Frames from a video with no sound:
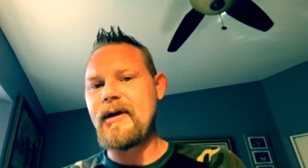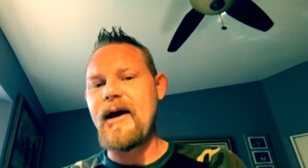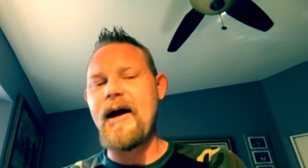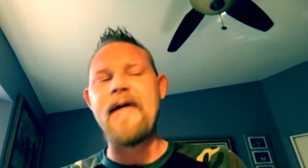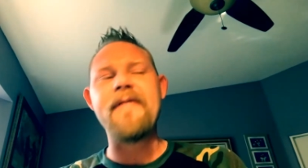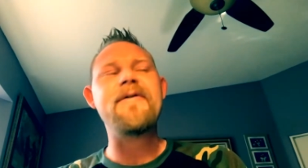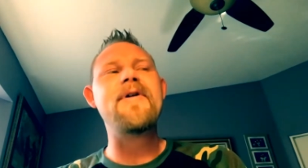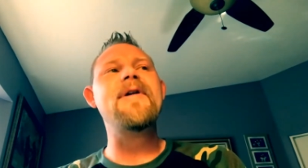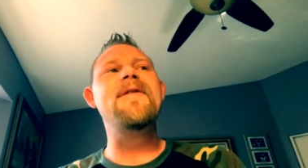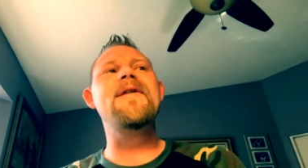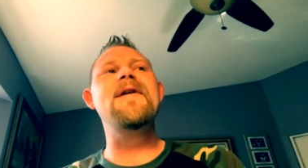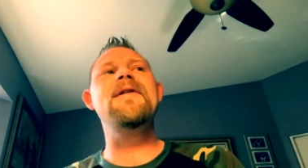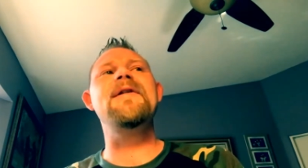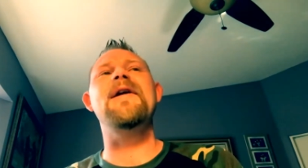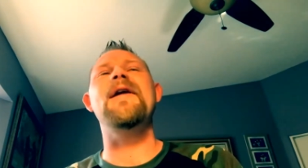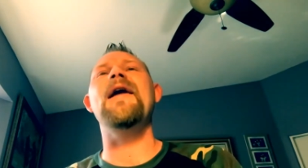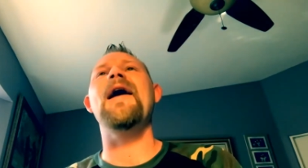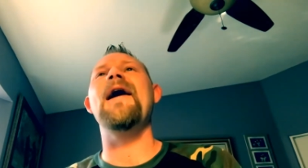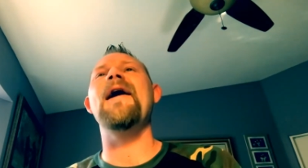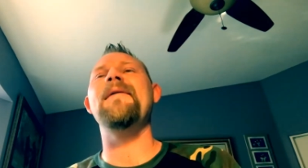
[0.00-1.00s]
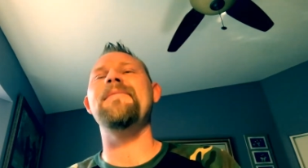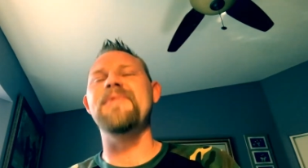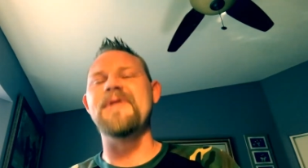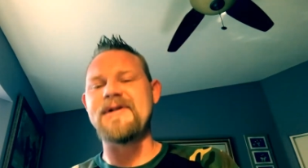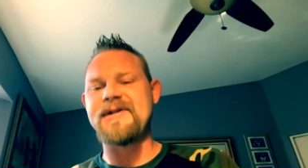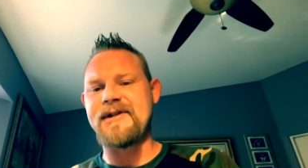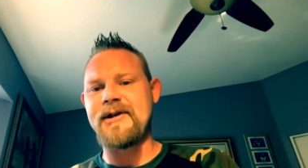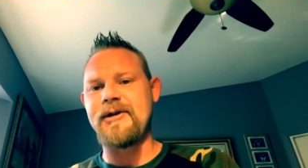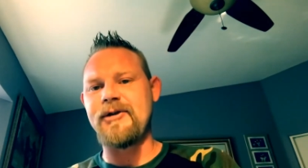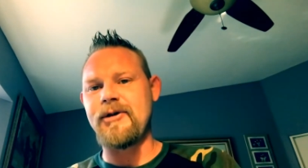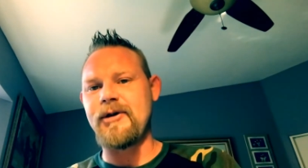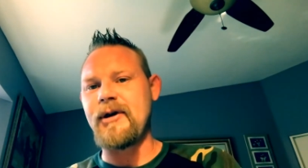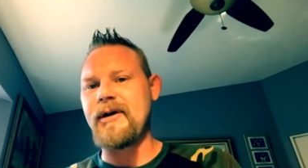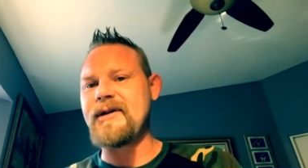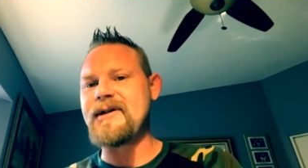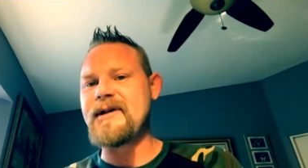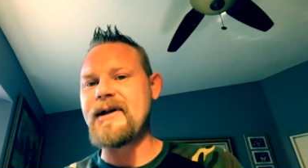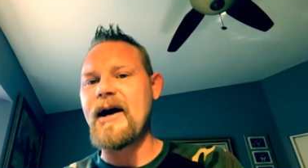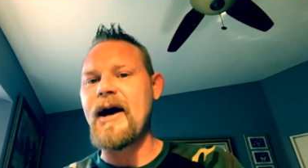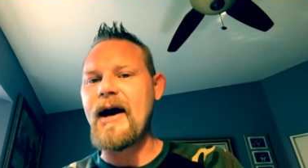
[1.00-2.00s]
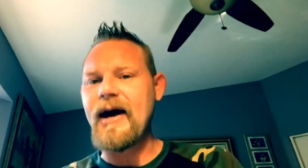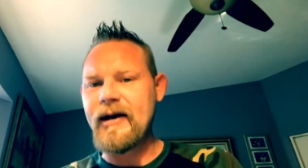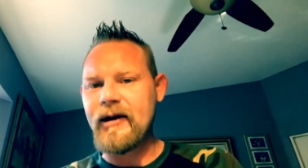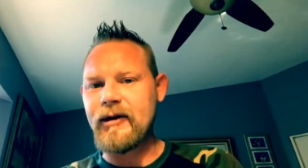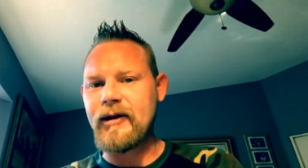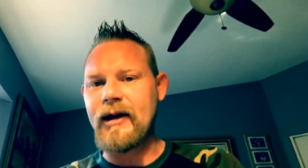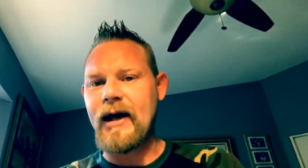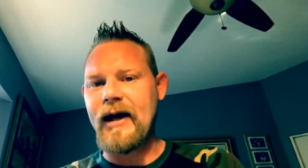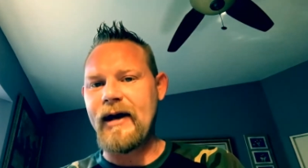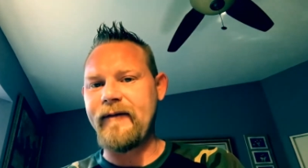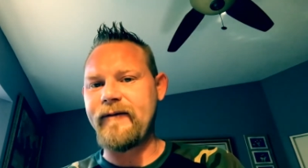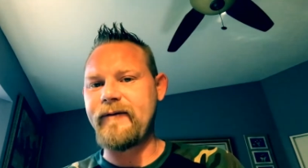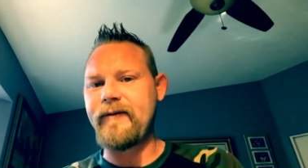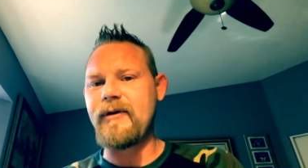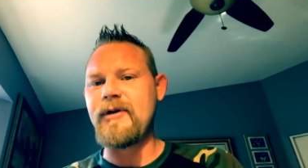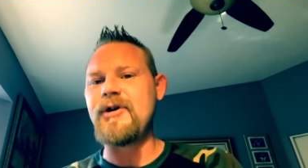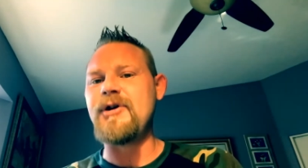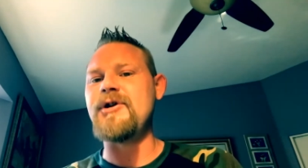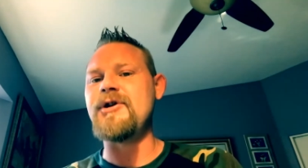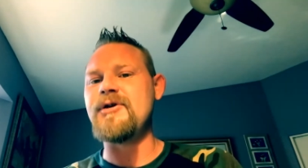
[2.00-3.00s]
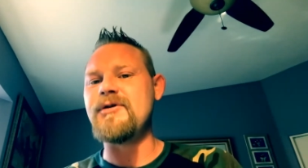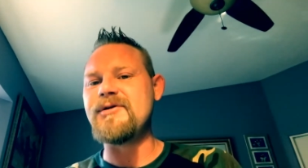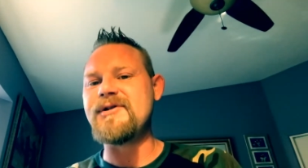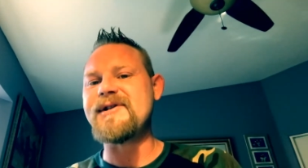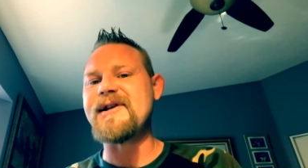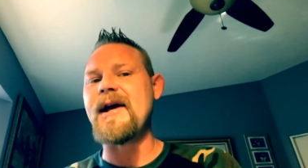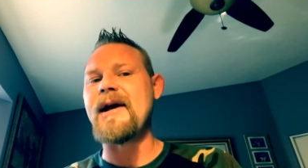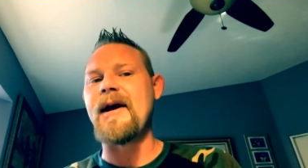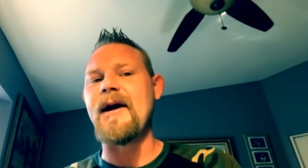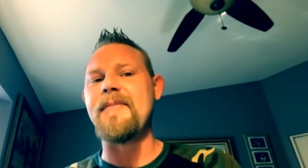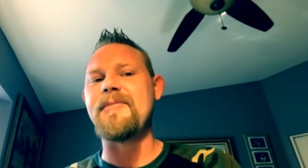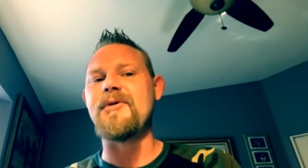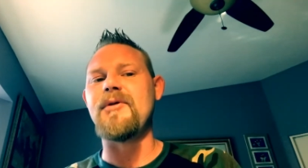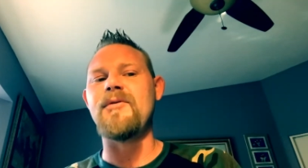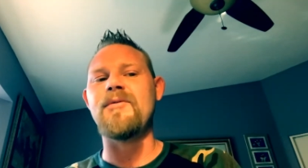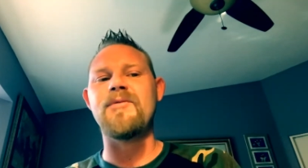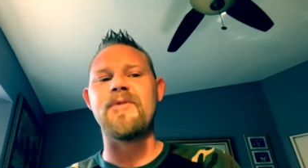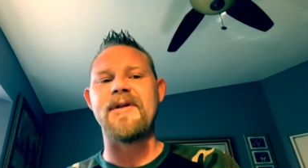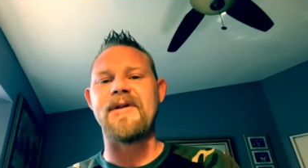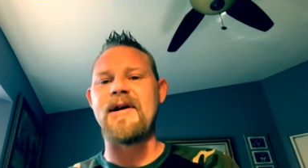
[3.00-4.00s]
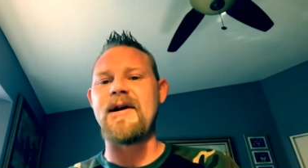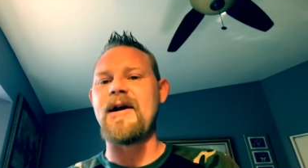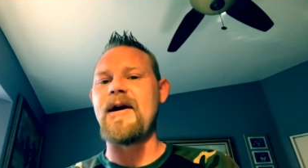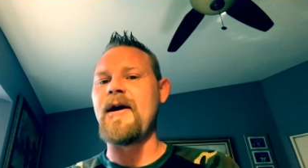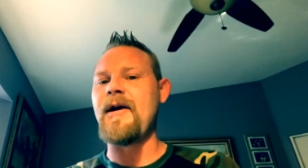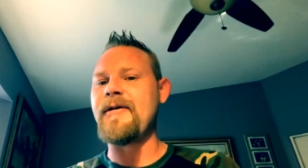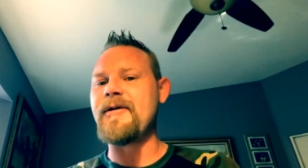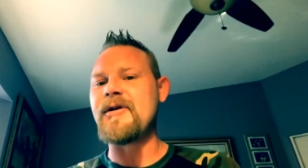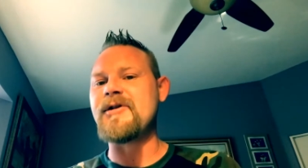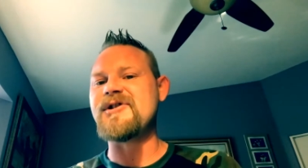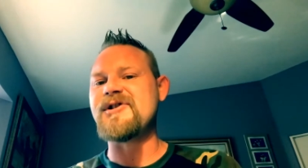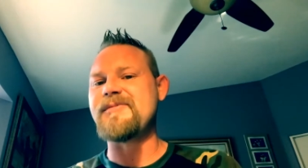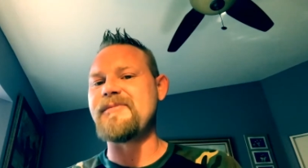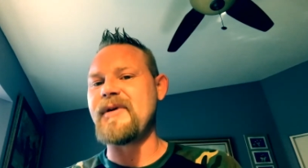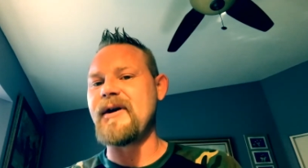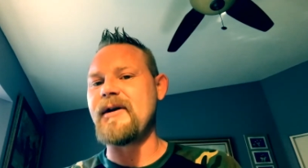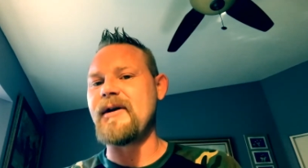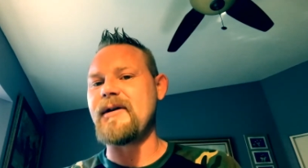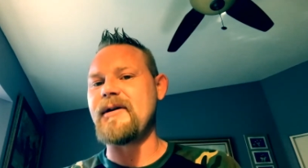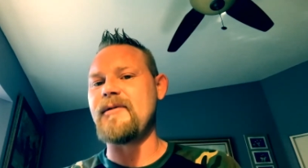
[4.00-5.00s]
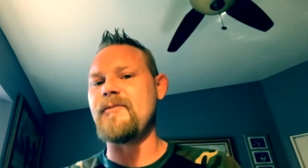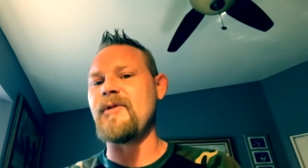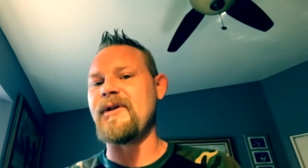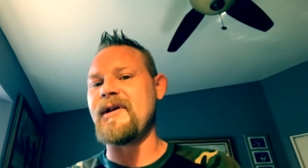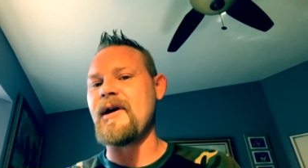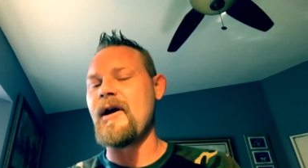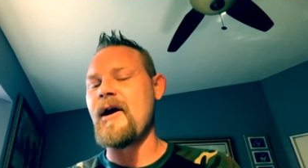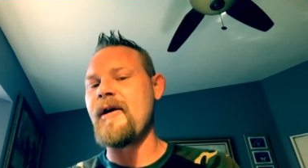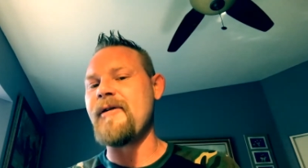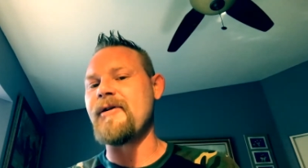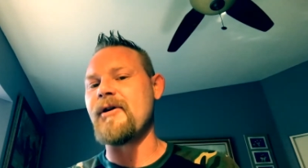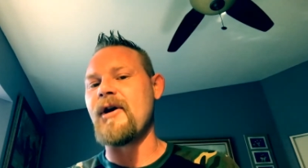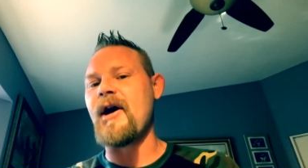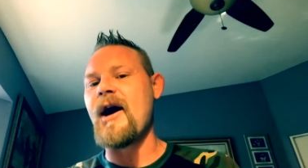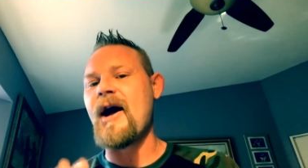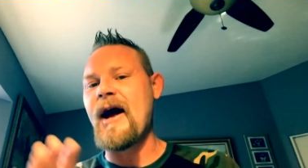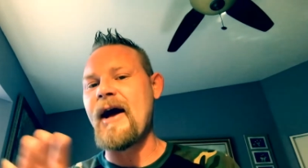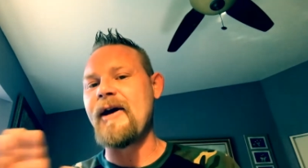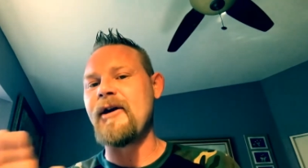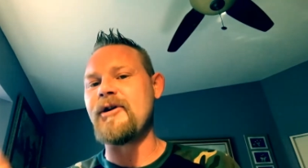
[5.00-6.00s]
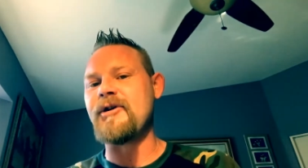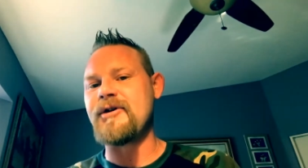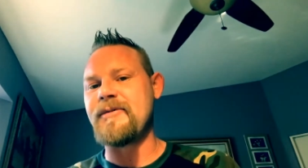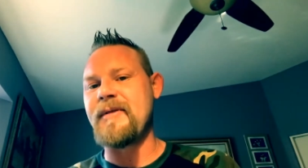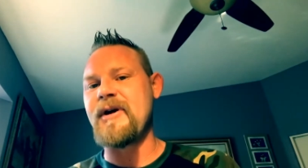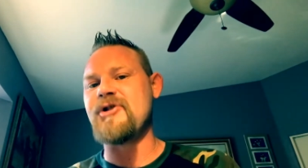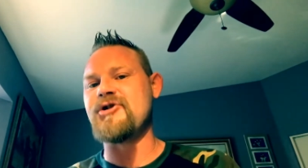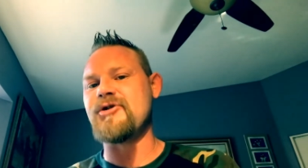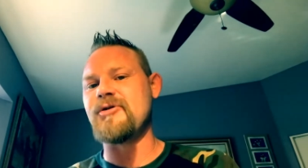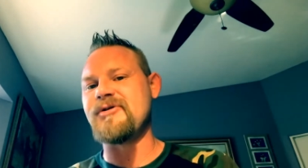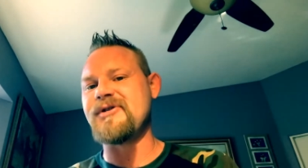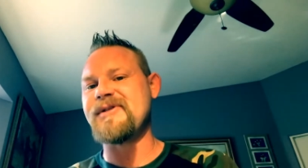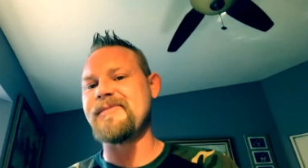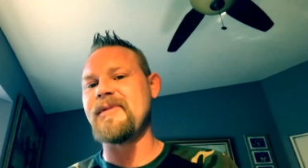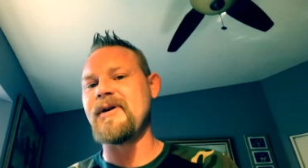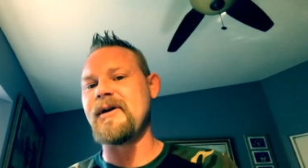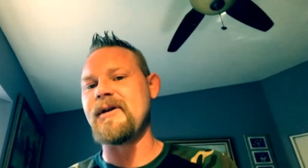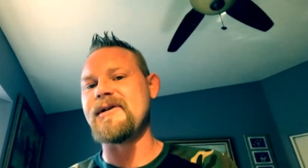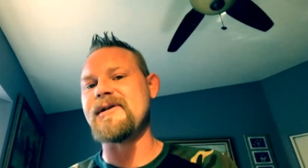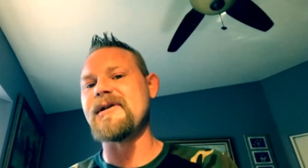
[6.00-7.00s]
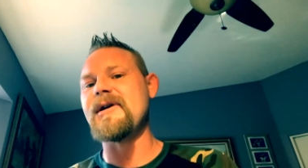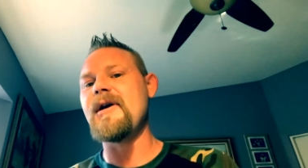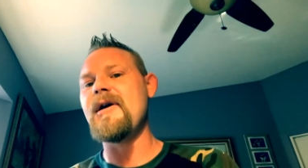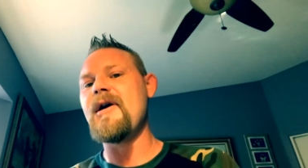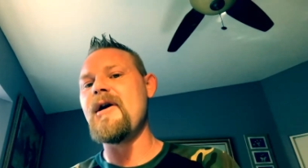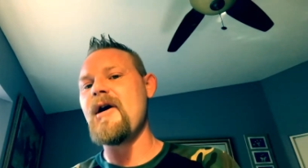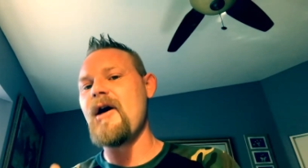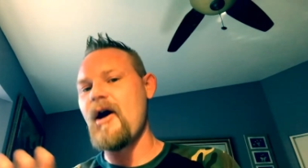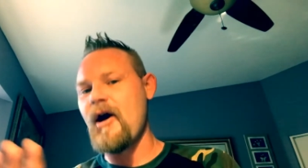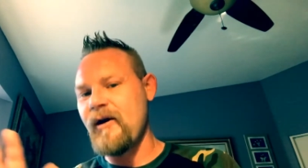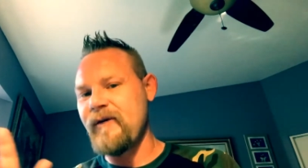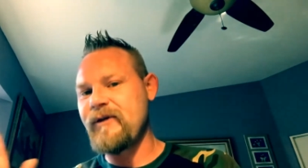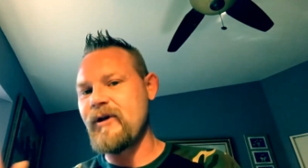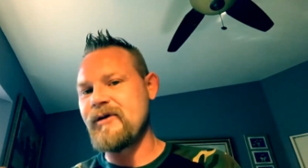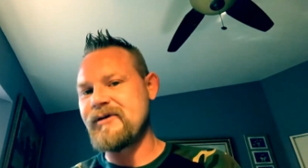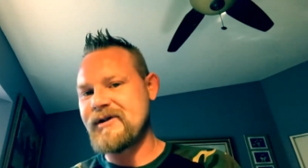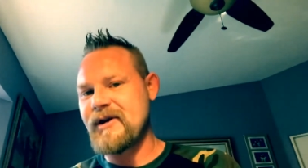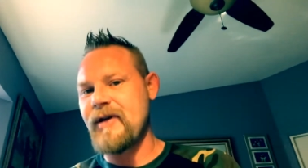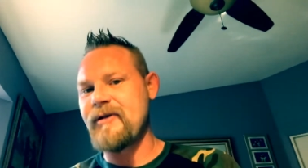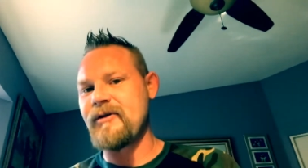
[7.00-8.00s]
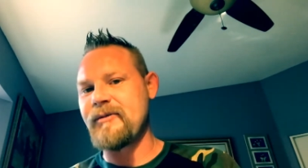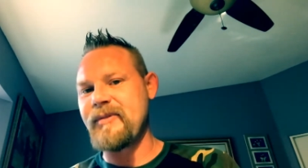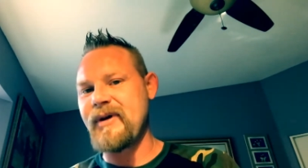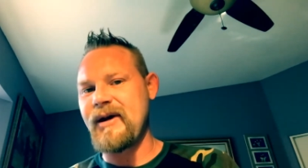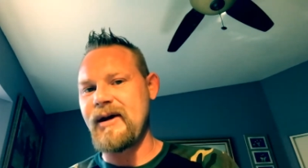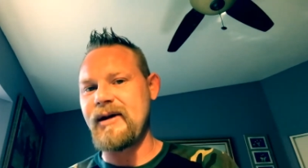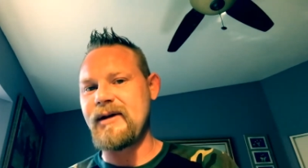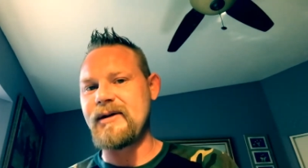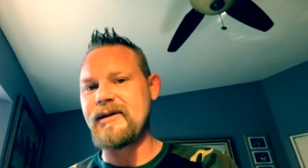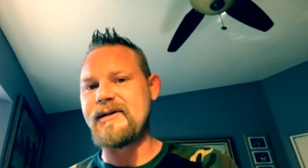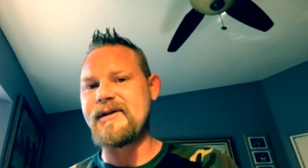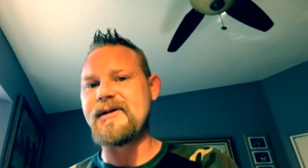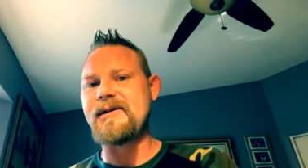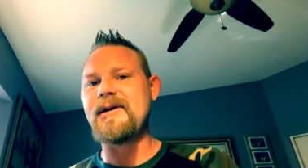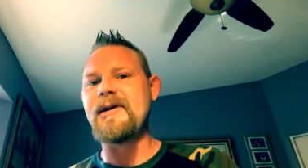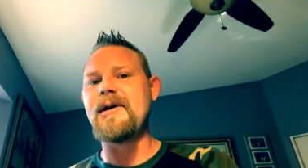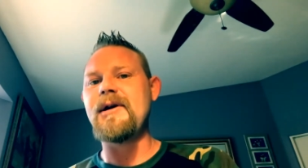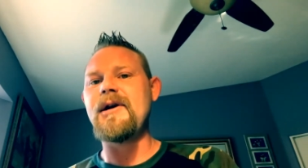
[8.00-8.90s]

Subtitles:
Everything that happens in your entire life, you set up with the other spirit, with the other higher dimensional spirits of those other beings.